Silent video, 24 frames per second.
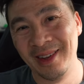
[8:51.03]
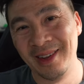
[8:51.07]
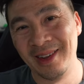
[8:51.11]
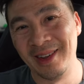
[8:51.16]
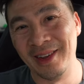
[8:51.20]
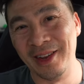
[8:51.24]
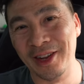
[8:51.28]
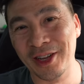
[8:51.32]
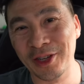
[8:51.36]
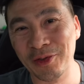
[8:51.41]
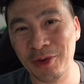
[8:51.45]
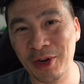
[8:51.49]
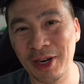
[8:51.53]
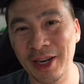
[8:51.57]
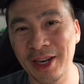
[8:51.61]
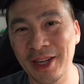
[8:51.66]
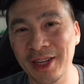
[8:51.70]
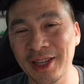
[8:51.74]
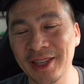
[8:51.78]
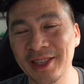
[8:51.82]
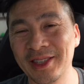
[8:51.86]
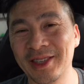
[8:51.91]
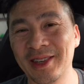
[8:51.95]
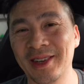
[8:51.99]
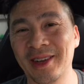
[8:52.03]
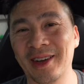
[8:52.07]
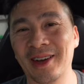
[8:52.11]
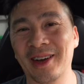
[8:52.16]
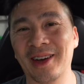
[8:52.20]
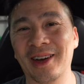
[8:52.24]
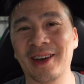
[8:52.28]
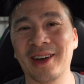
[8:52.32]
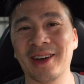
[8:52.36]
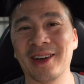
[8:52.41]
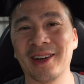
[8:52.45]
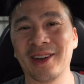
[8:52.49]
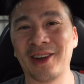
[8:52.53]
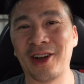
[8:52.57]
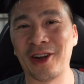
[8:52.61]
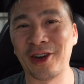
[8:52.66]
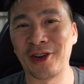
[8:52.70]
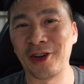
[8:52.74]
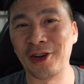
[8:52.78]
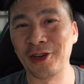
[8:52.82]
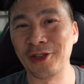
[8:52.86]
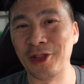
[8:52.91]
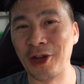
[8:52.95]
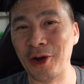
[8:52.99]
it is what it is. Uh, got
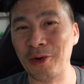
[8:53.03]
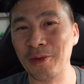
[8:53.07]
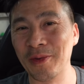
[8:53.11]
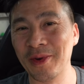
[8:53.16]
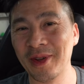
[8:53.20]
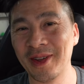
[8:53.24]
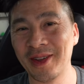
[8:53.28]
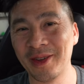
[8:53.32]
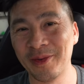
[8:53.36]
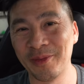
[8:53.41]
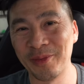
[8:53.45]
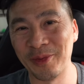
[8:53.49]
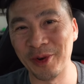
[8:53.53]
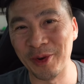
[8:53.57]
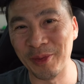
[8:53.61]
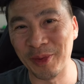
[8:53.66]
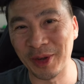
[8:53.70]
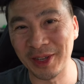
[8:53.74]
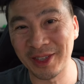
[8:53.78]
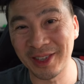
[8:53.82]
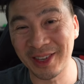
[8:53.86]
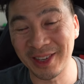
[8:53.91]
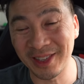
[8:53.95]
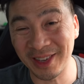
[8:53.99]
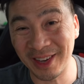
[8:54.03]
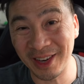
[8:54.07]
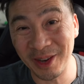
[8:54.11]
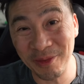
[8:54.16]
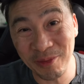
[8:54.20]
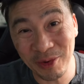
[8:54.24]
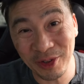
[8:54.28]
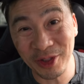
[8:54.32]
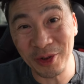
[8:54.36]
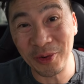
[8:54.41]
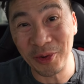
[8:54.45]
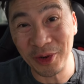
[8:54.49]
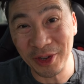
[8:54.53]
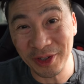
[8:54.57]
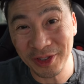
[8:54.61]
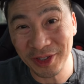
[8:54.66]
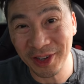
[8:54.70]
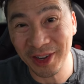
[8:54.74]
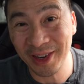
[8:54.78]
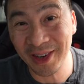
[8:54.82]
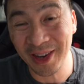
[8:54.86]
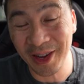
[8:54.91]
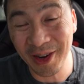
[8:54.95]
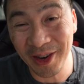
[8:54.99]
called out pretty much because I didn't put the wheels on.